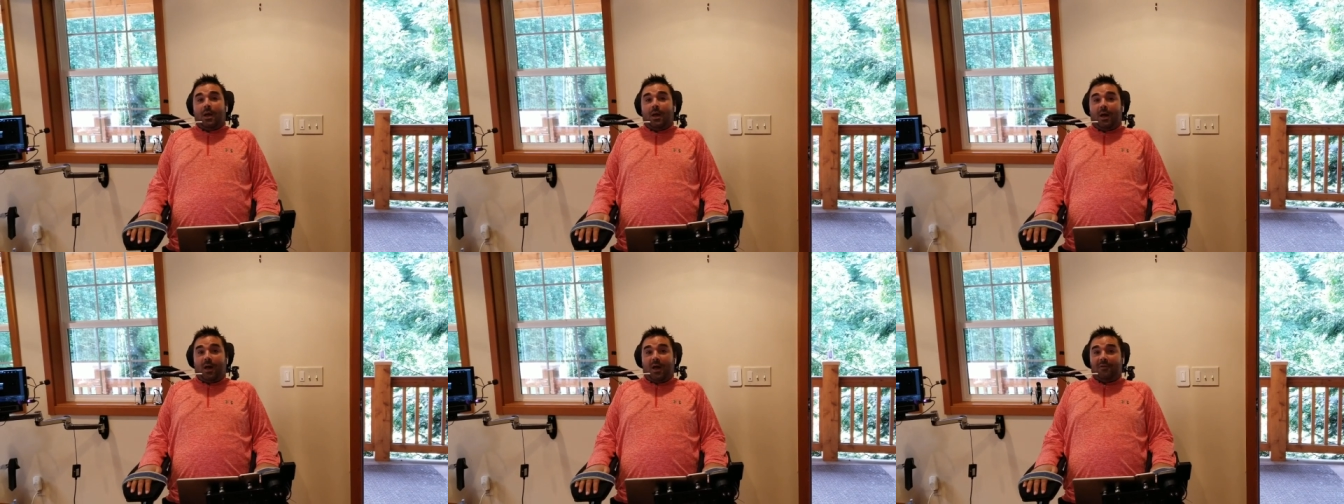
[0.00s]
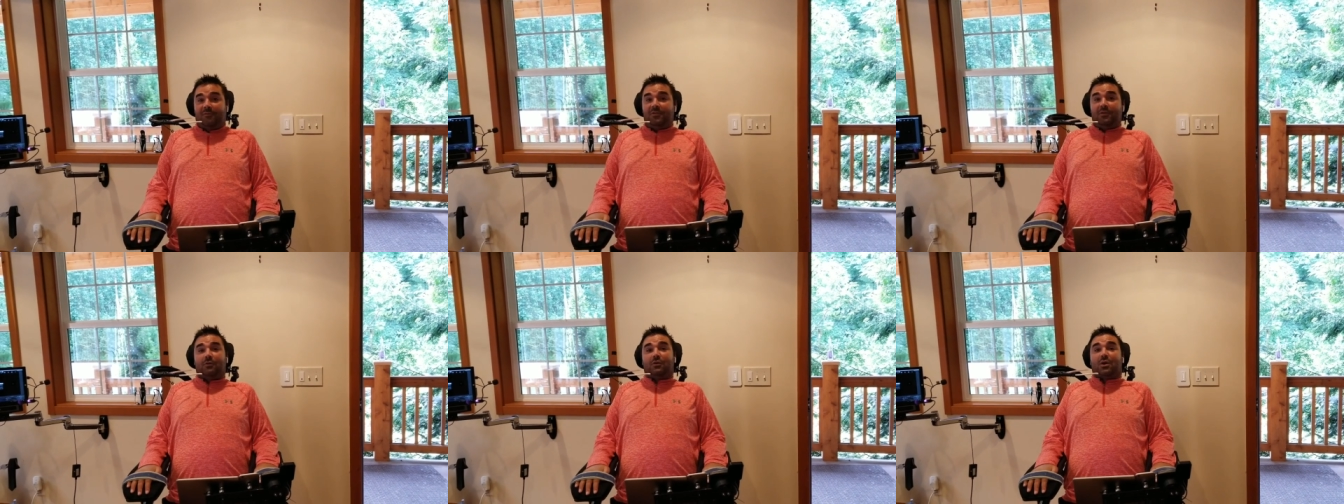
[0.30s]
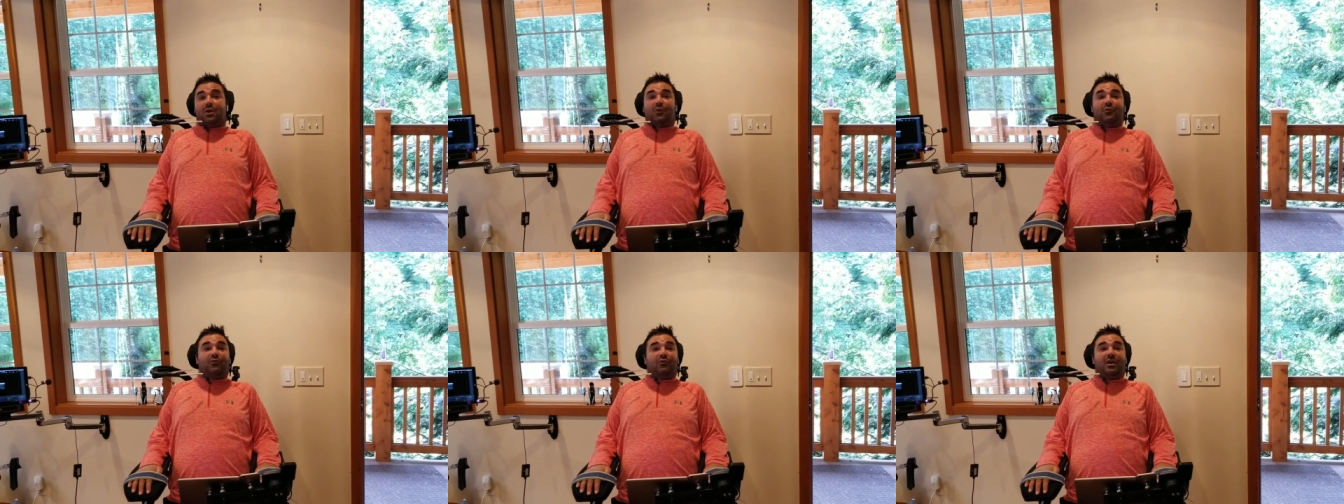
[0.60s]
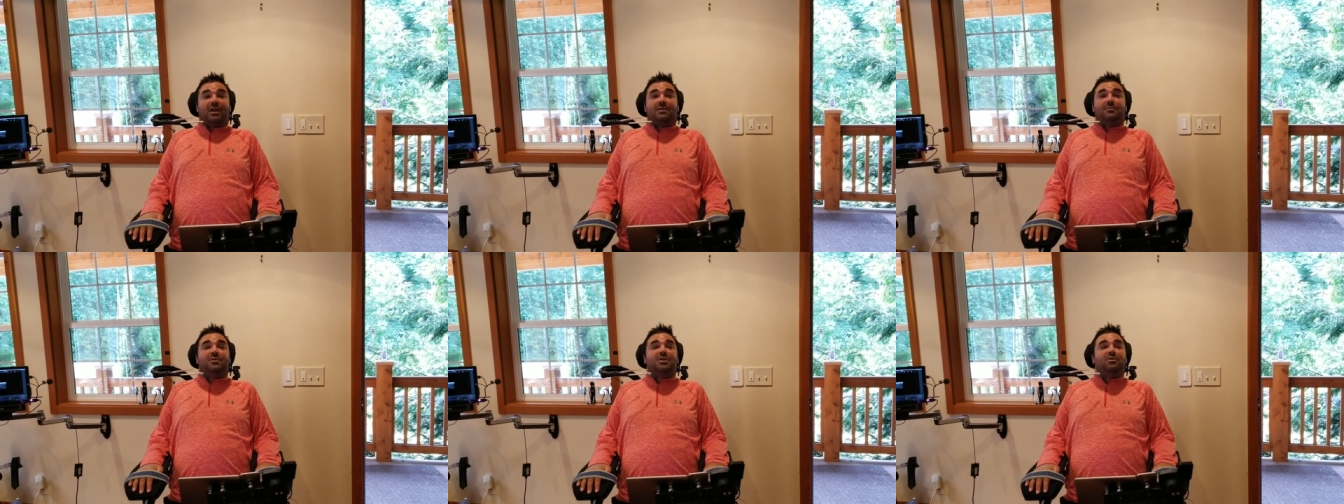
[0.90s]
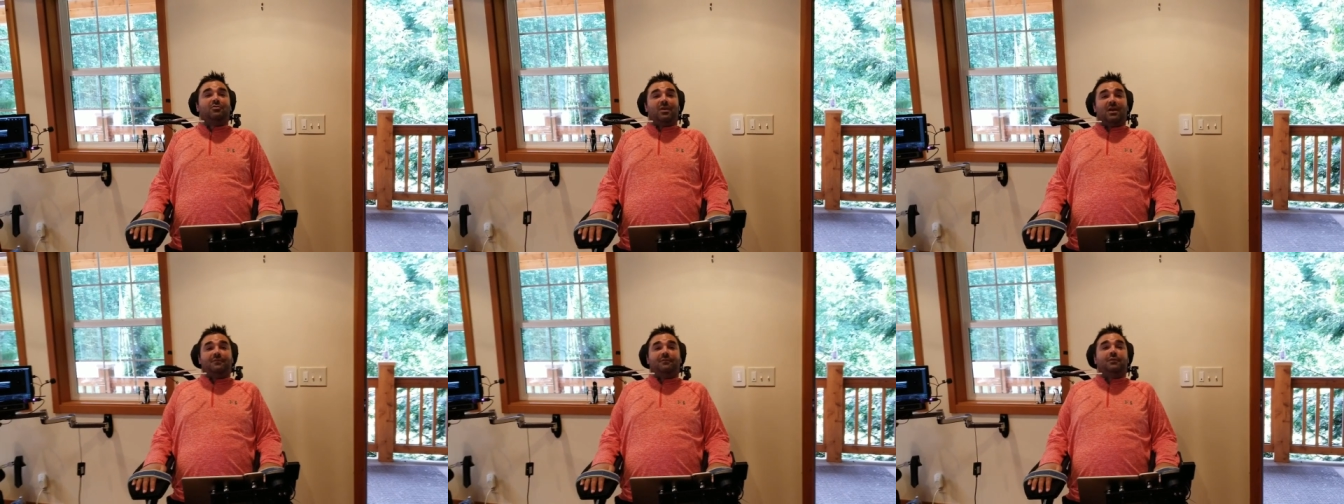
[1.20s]
I feel incredibly
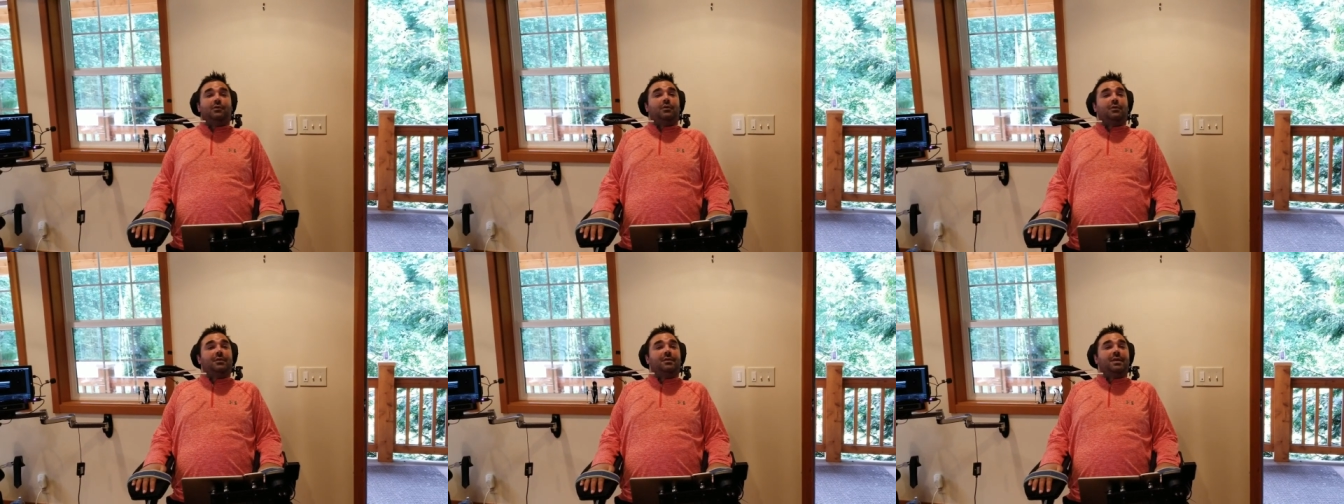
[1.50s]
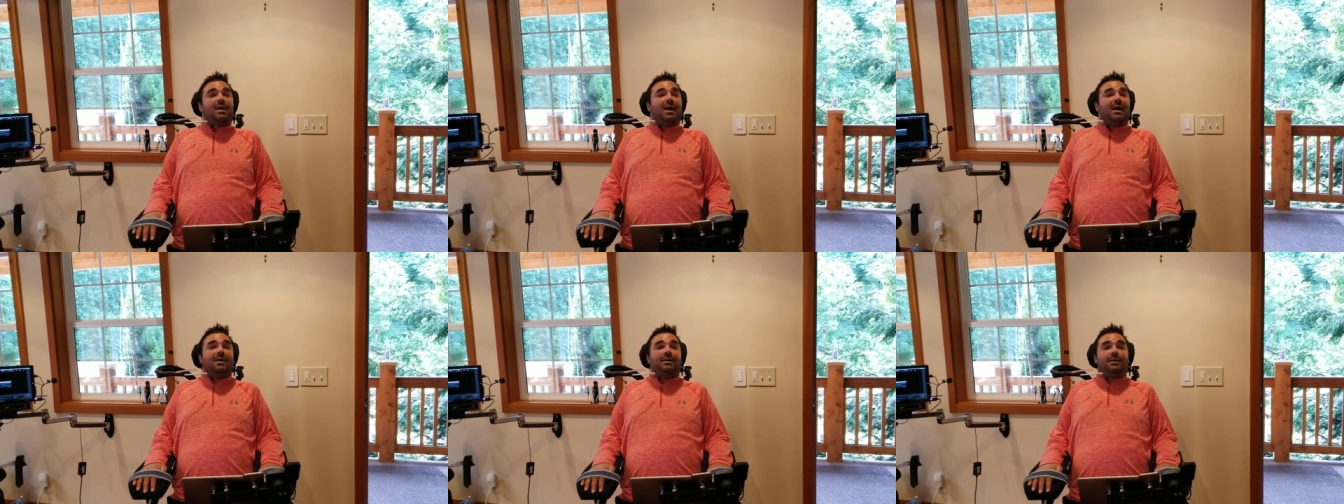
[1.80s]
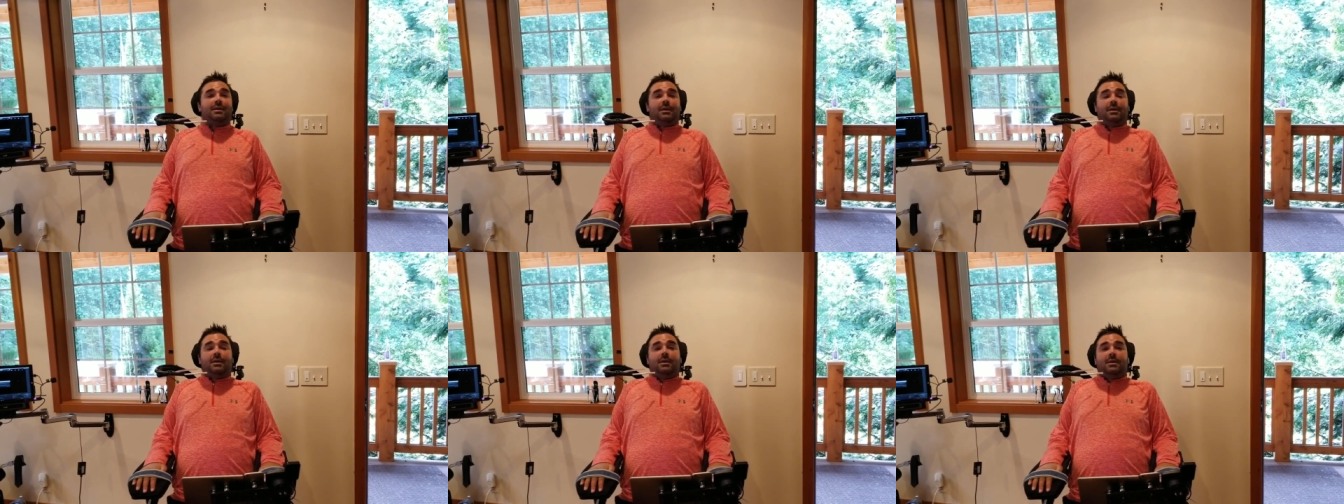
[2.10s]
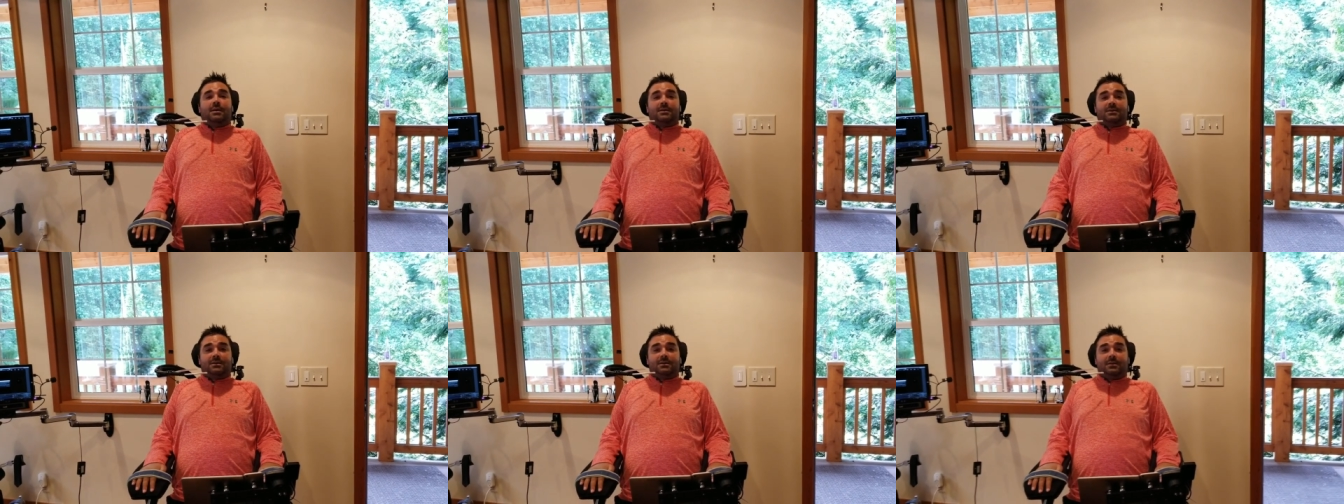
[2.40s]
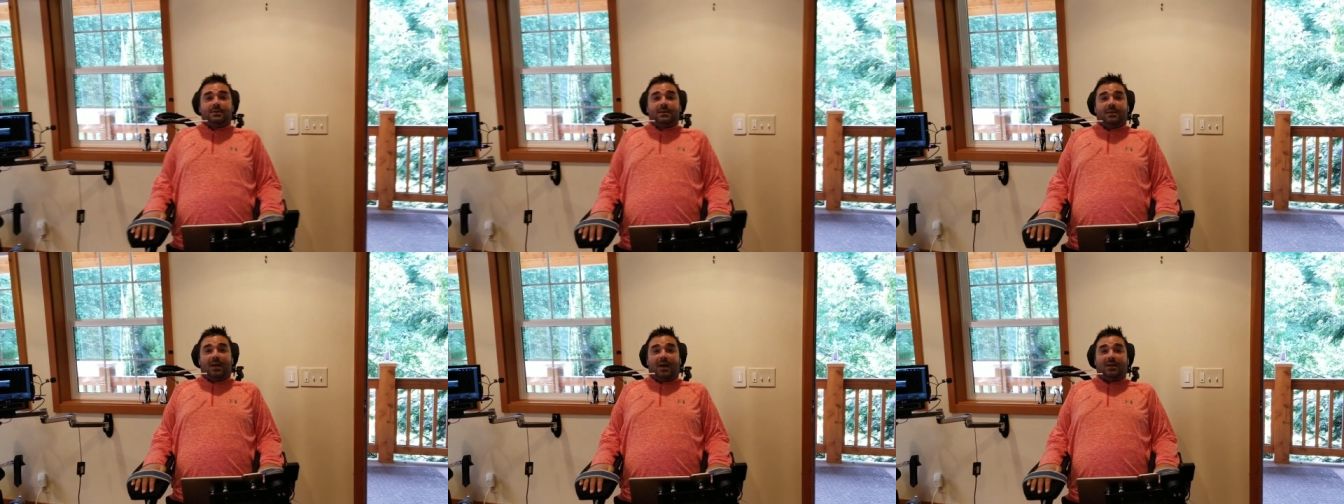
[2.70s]
grateful that
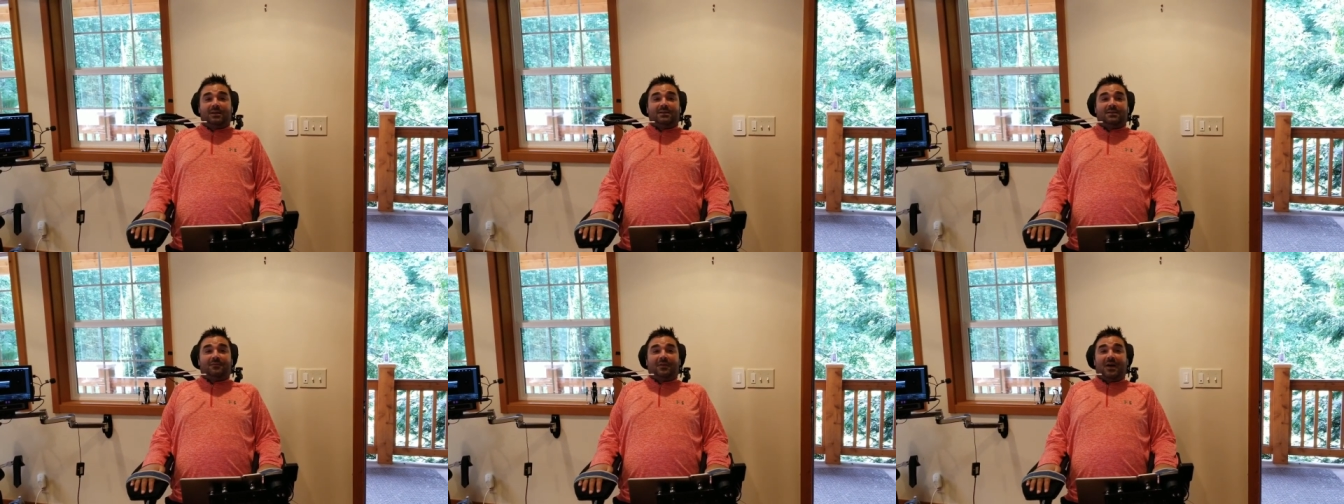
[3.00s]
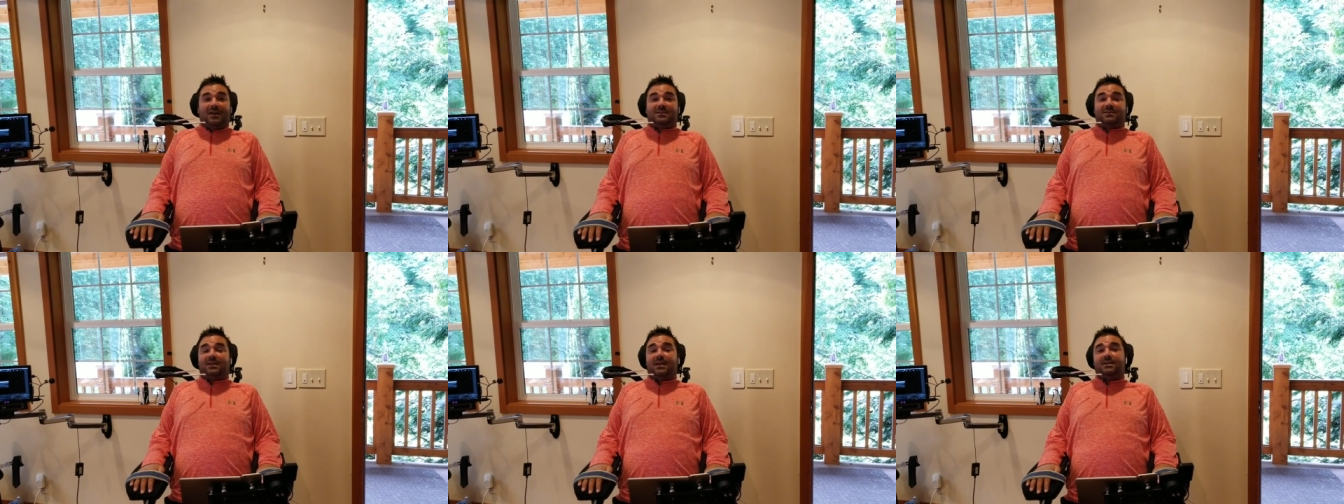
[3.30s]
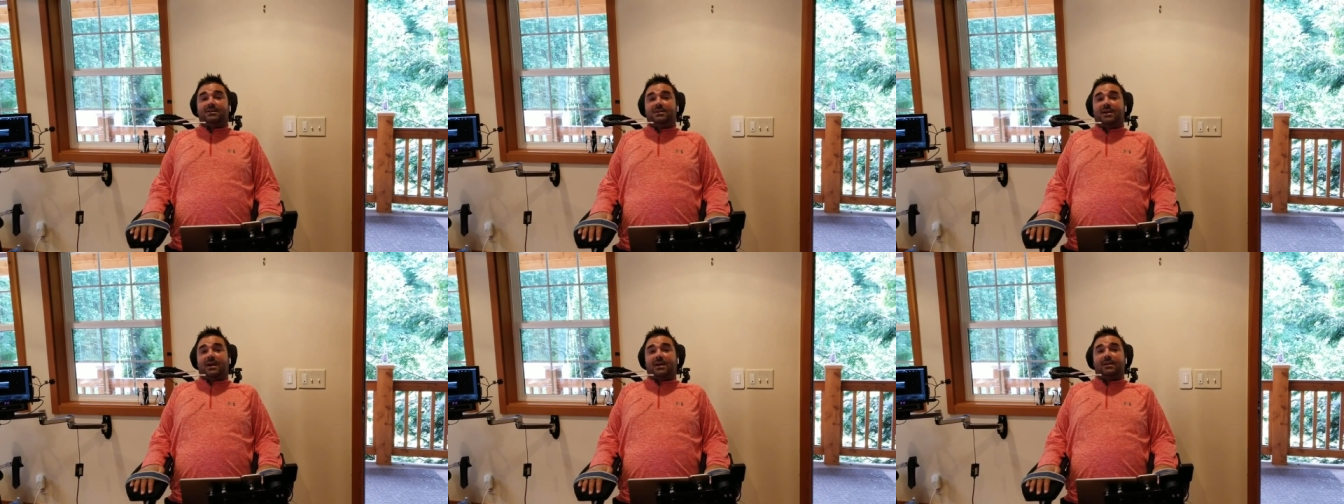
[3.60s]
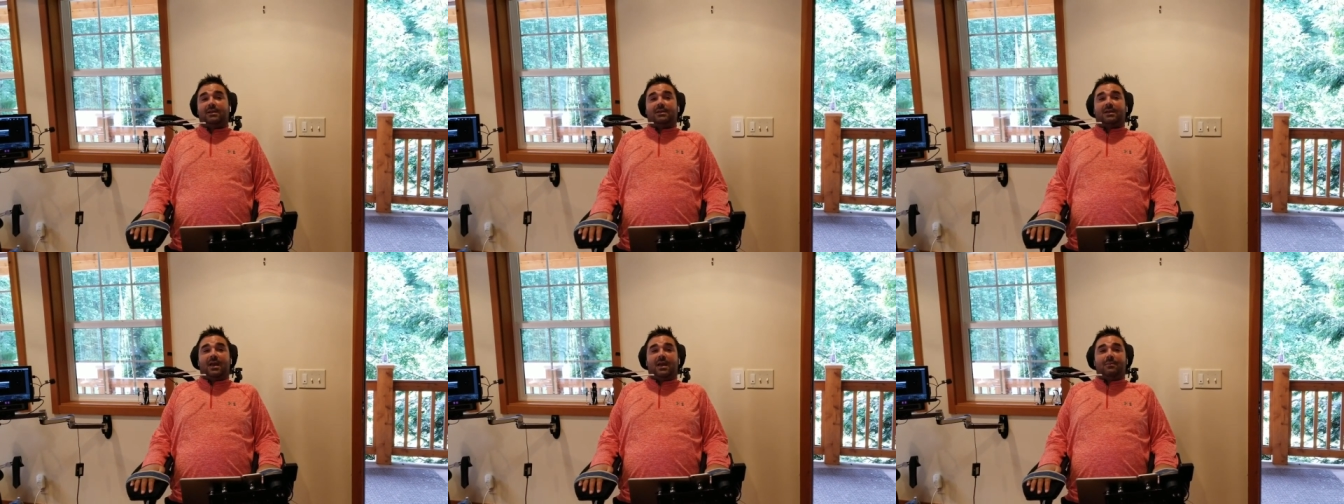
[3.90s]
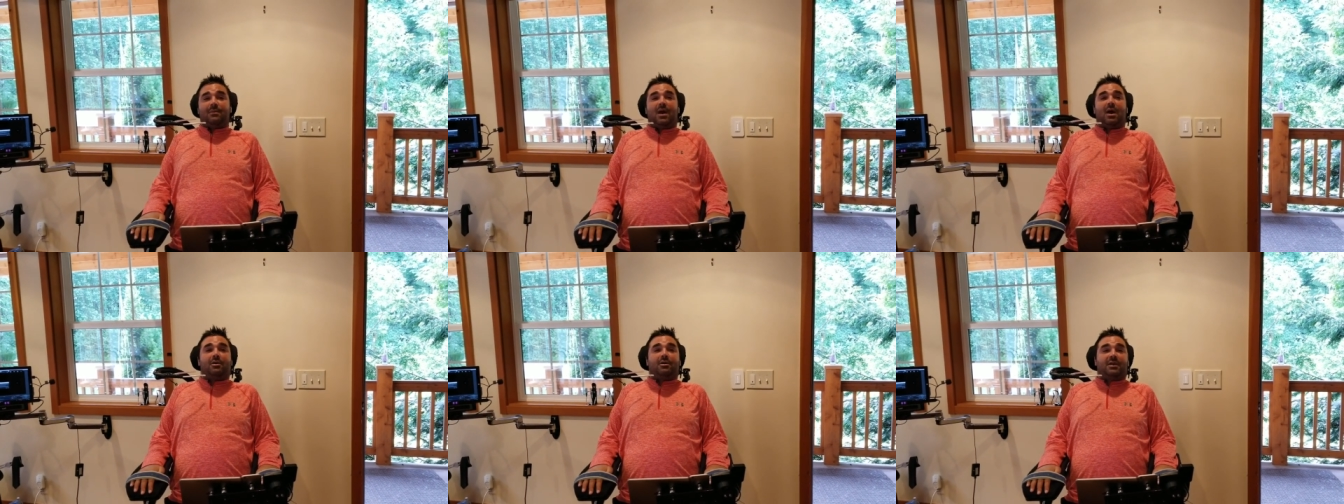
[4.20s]
a device like Tecla
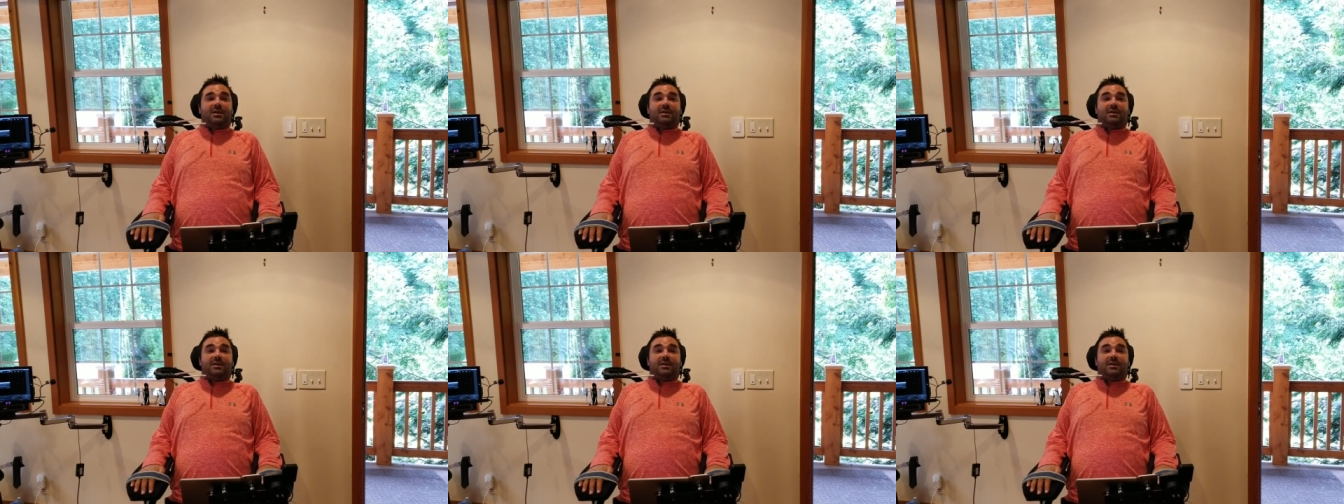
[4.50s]
came out.